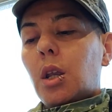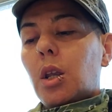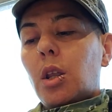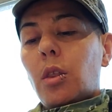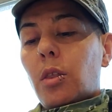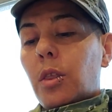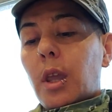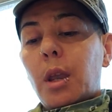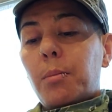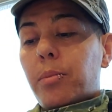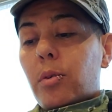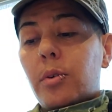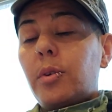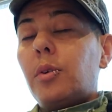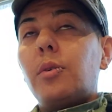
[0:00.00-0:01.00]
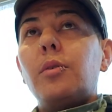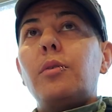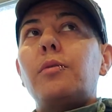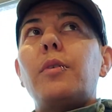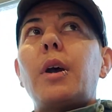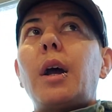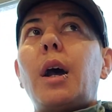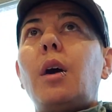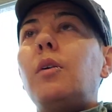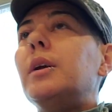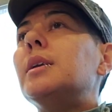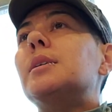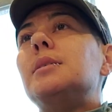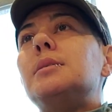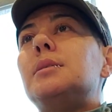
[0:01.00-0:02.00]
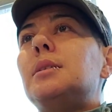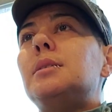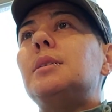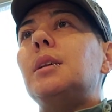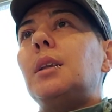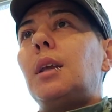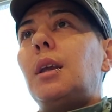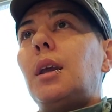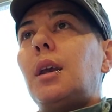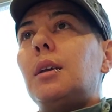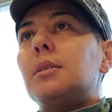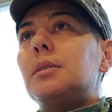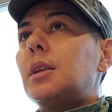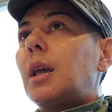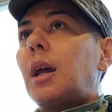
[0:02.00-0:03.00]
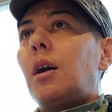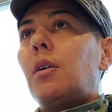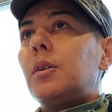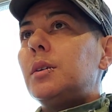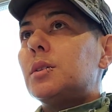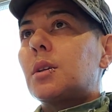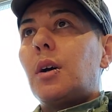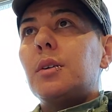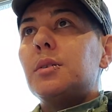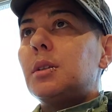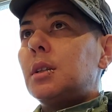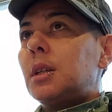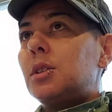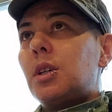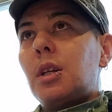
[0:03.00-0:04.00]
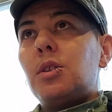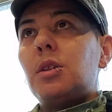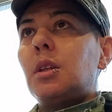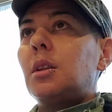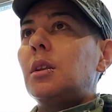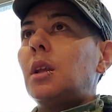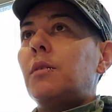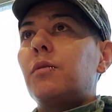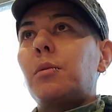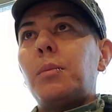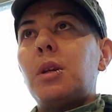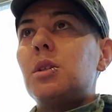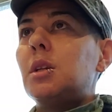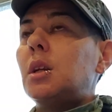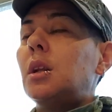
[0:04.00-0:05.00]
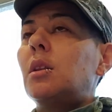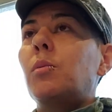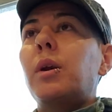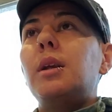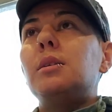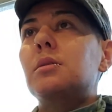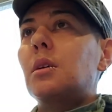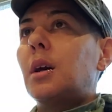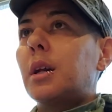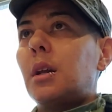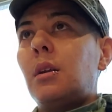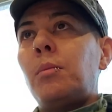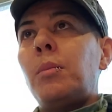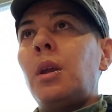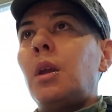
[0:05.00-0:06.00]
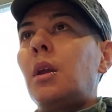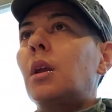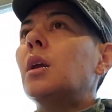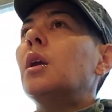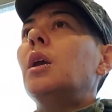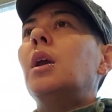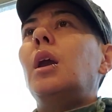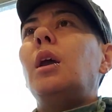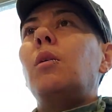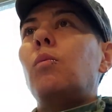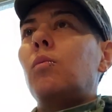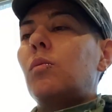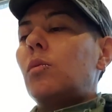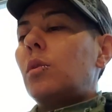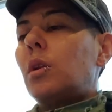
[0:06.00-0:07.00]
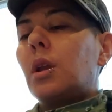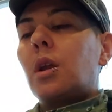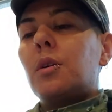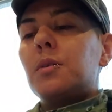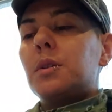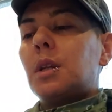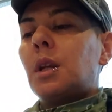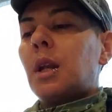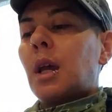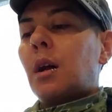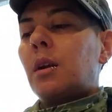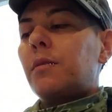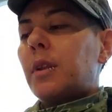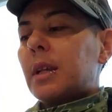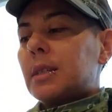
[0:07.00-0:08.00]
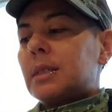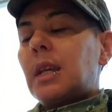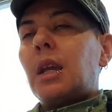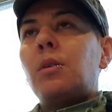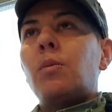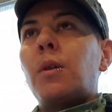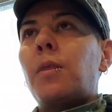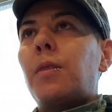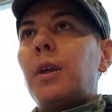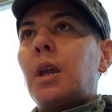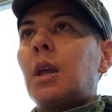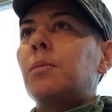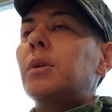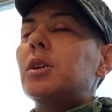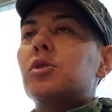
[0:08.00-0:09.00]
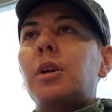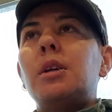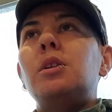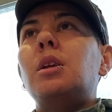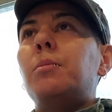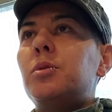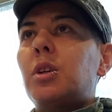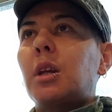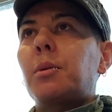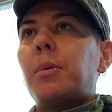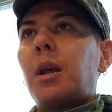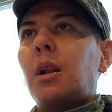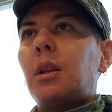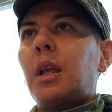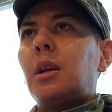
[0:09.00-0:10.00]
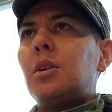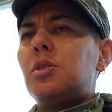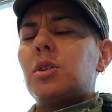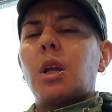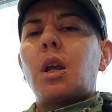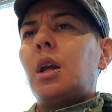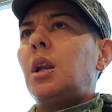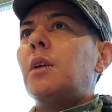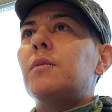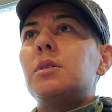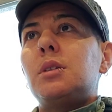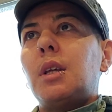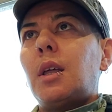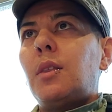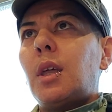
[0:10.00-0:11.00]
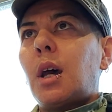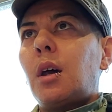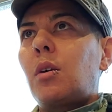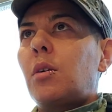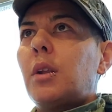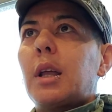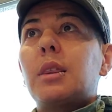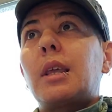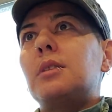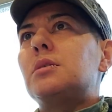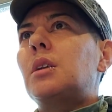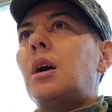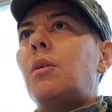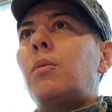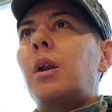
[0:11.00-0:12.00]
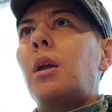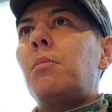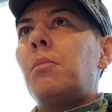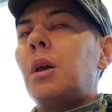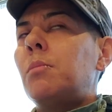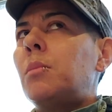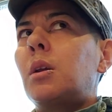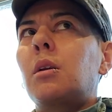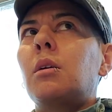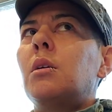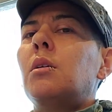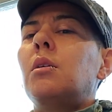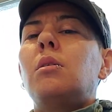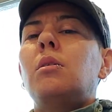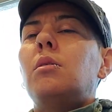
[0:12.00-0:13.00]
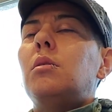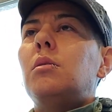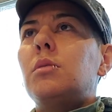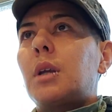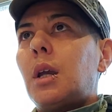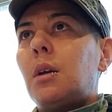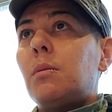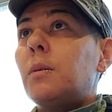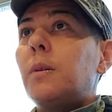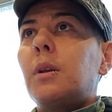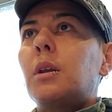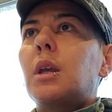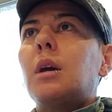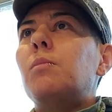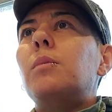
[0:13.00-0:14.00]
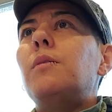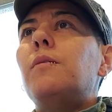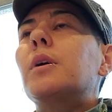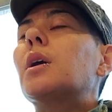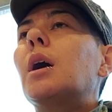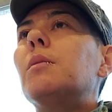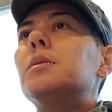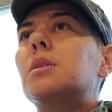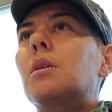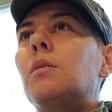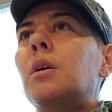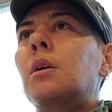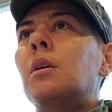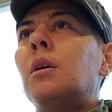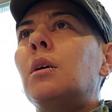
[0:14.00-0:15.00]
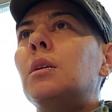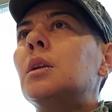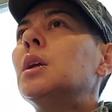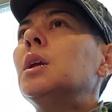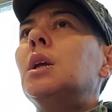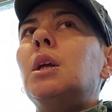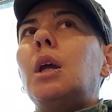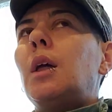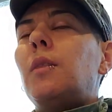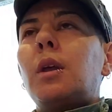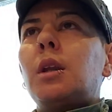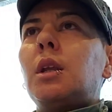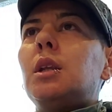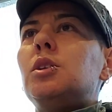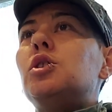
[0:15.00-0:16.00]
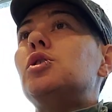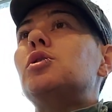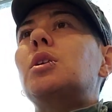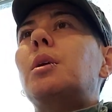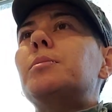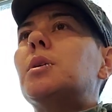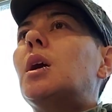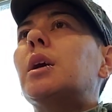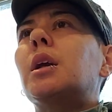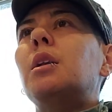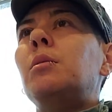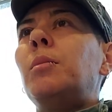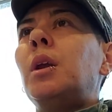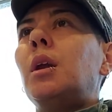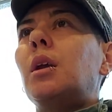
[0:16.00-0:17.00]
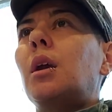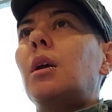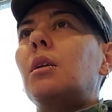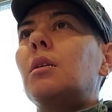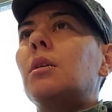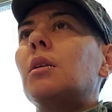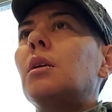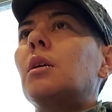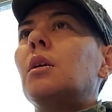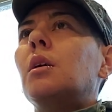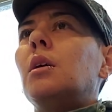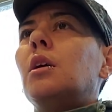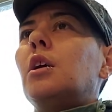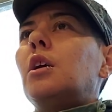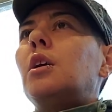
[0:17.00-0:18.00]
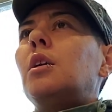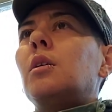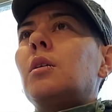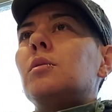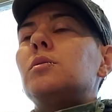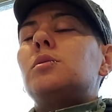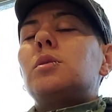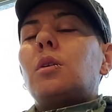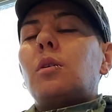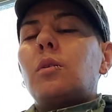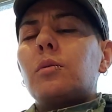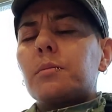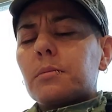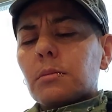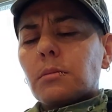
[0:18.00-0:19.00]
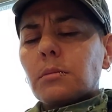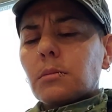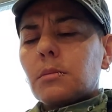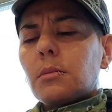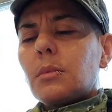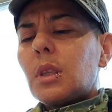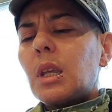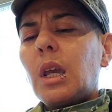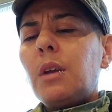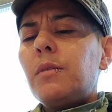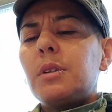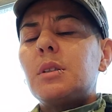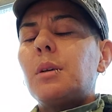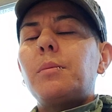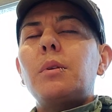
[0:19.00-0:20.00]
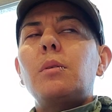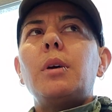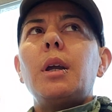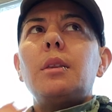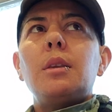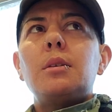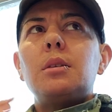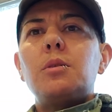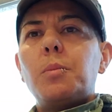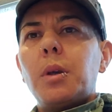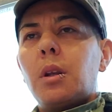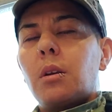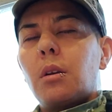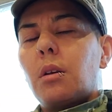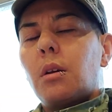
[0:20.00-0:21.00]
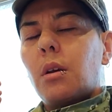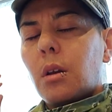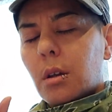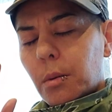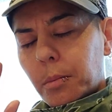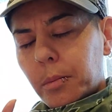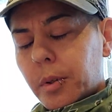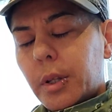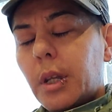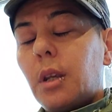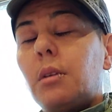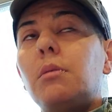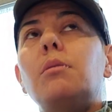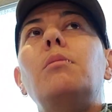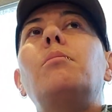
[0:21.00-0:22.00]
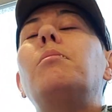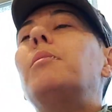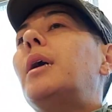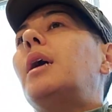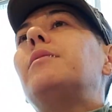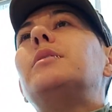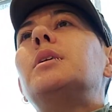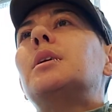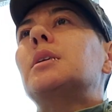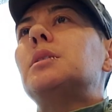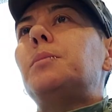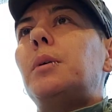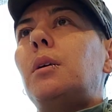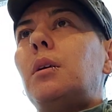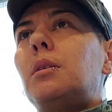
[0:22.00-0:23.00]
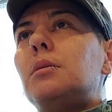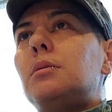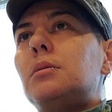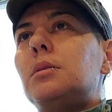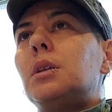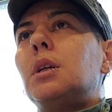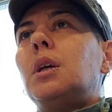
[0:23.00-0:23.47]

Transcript: they prove how inconsistent he is and how he's constantly changing the information and the way he's talking to me, and goes in and out of like saying one thing and I try and double check about it later. He's like, I never said that, or like, that's not what I meant. Like, okay, well then can we figure out what's going on? And then he just stopped talking to me again. So every step of the way, this has been a complete baffling experience.